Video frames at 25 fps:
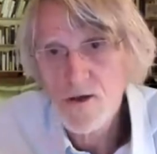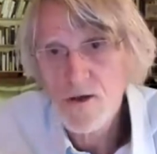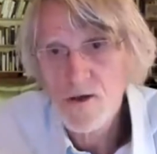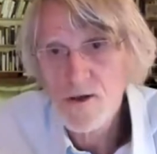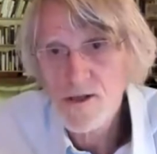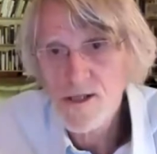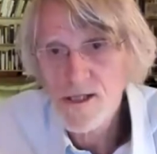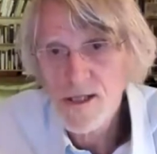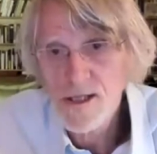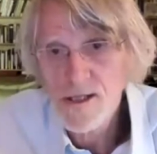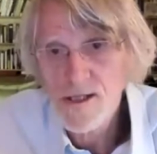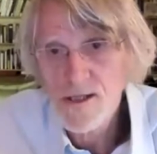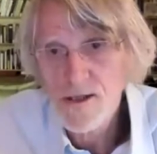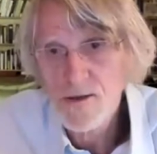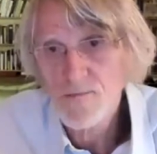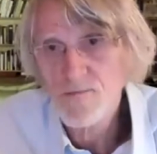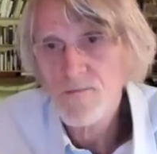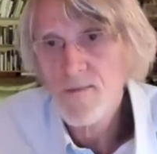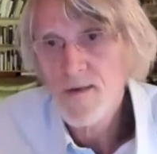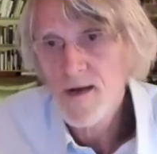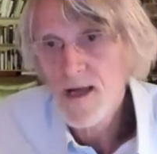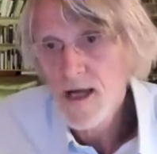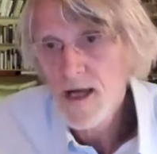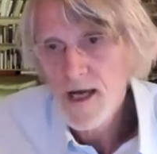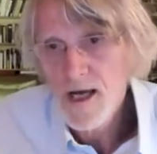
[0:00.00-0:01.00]
system,
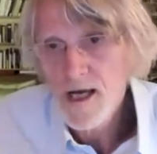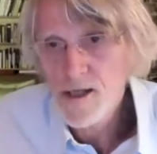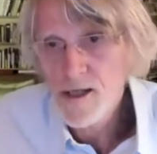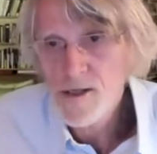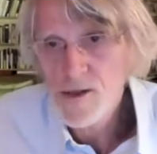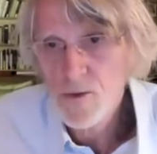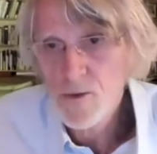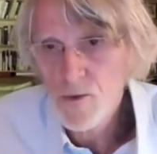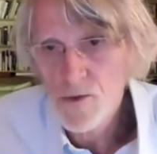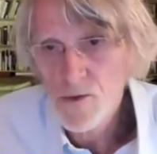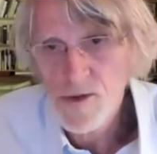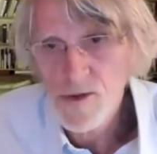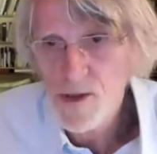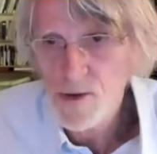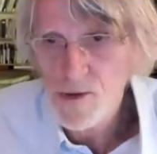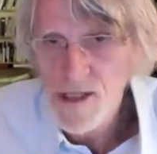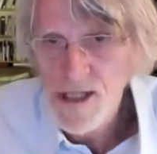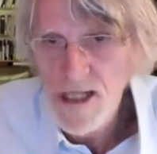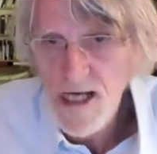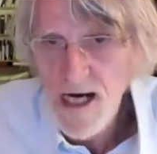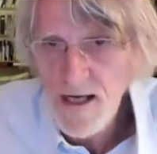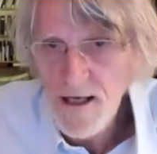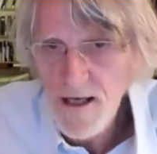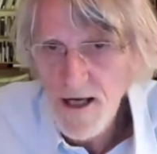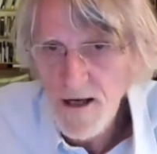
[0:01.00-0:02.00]
so
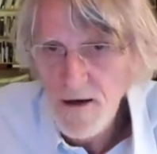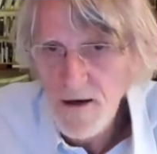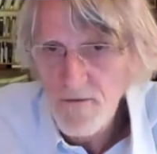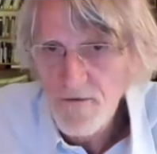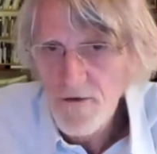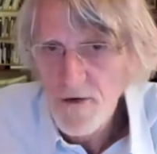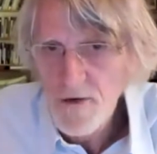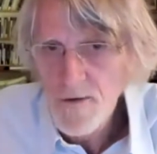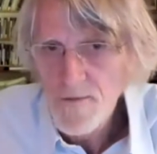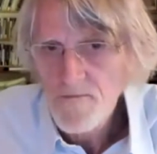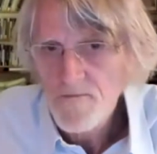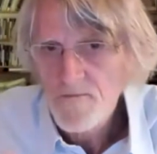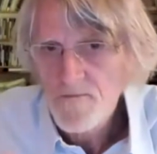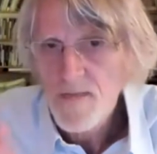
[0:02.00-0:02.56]
Sozialhilfe,